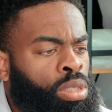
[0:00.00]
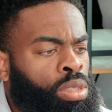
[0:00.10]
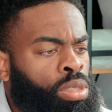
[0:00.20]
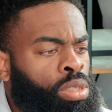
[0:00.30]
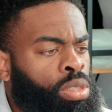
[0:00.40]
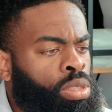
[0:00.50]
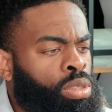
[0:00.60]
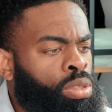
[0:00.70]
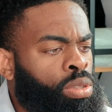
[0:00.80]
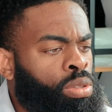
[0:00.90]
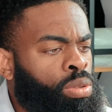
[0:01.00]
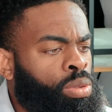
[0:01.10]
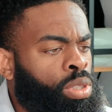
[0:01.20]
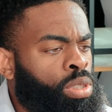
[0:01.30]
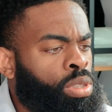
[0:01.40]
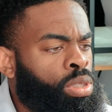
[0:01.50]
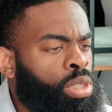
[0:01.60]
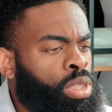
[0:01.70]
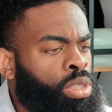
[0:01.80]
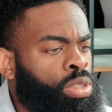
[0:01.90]
this is what it looked
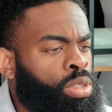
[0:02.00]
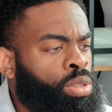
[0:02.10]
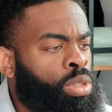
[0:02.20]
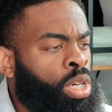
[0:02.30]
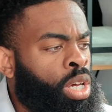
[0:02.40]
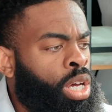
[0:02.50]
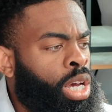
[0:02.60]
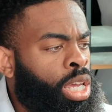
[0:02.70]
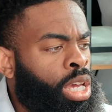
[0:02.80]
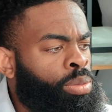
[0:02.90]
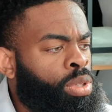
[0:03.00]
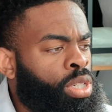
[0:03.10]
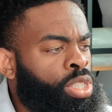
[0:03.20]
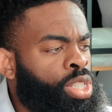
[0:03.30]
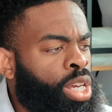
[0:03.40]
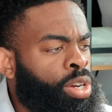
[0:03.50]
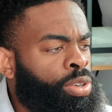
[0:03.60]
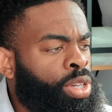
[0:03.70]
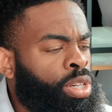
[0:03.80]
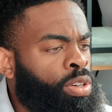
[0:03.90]
like. So I kept the
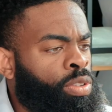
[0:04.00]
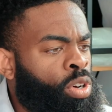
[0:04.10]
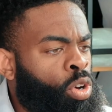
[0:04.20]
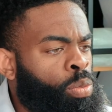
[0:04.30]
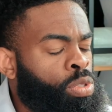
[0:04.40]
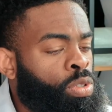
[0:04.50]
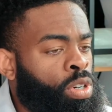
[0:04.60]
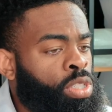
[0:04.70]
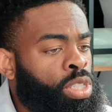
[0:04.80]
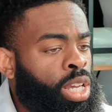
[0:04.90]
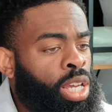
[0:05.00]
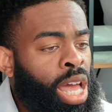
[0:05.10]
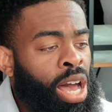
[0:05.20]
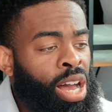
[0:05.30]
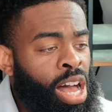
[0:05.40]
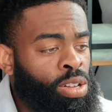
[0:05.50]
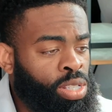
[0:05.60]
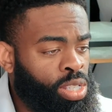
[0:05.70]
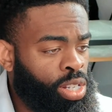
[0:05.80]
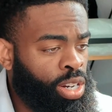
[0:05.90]
integrity of the home as far as like how
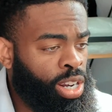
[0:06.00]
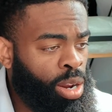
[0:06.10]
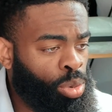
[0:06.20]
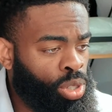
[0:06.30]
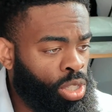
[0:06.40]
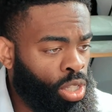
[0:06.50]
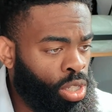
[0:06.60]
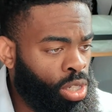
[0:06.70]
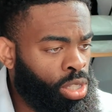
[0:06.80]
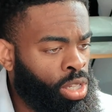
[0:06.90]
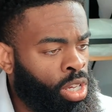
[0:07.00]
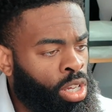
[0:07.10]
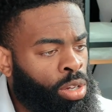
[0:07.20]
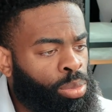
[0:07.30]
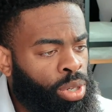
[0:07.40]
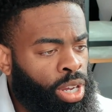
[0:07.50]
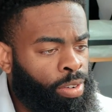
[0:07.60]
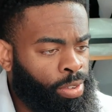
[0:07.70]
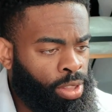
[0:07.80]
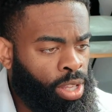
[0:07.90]
houses in the neighborhood looked, but
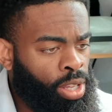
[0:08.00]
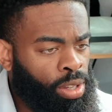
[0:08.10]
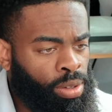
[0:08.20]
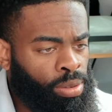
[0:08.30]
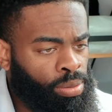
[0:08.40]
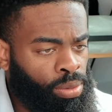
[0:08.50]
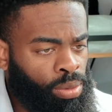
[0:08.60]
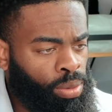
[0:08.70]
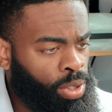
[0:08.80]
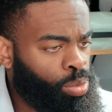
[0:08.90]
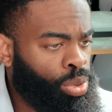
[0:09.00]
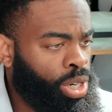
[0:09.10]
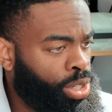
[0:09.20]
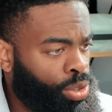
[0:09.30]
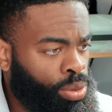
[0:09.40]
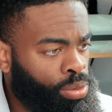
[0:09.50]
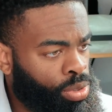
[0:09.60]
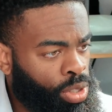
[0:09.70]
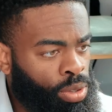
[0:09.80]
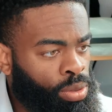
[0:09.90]
everything was brand new.
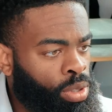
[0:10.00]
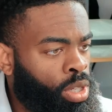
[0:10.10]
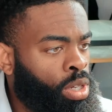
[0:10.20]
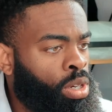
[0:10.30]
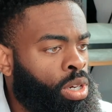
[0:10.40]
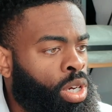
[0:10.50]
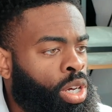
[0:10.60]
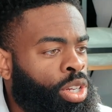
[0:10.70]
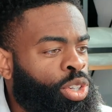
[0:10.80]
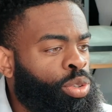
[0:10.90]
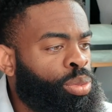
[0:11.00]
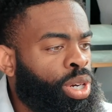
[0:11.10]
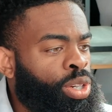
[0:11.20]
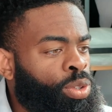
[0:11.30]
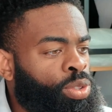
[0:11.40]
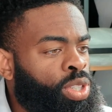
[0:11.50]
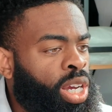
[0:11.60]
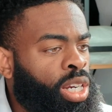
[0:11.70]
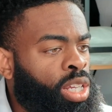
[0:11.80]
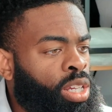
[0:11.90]
So all new, brand new
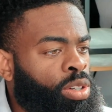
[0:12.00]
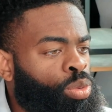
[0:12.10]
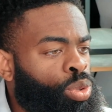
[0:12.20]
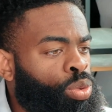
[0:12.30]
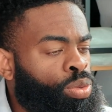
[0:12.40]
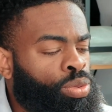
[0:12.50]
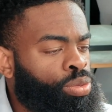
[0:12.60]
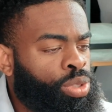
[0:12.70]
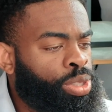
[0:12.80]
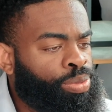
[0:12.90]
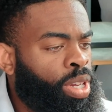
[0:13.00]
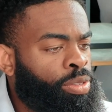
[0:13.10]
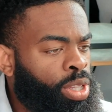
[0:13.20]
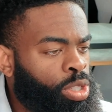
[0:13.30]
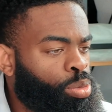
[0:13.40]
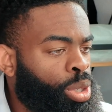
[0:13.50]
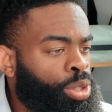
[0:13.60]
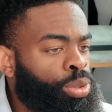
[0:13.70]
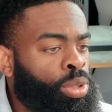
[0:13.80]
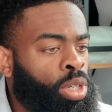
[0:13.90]
siding, roof, everything's
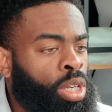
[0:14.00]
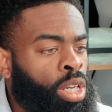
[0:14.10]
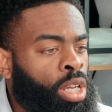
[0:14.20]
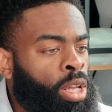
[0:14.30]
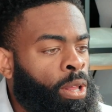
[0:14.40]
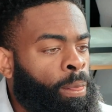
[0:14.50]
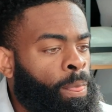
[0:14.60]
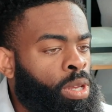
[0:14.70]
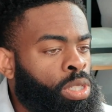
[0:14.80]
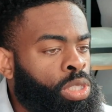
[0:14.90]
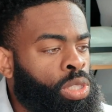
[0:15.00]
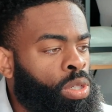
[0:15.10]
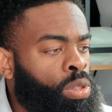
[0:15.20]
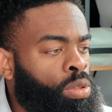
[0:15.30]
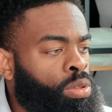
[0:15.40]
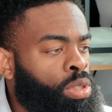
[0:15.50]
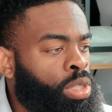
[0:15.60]
brand new. And so